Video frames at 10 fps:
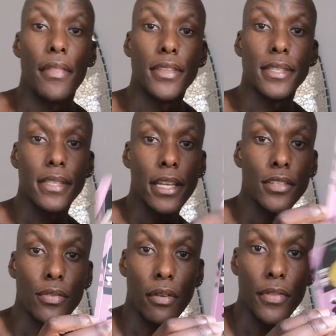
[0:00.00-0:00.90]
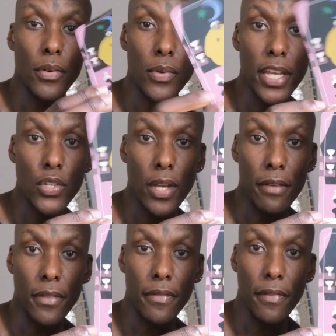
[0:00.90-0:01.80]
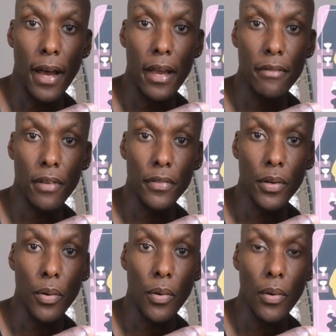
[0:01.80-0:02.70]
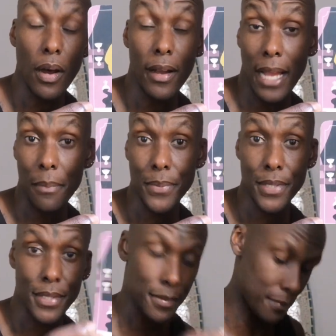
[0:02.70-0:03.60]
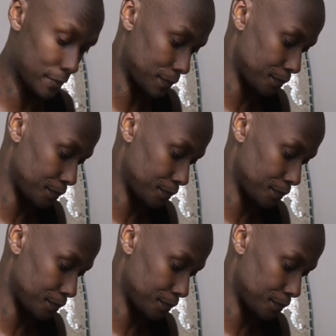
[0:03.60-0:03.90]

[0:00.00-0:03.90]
At the center of the read, you have the 5 of Cups.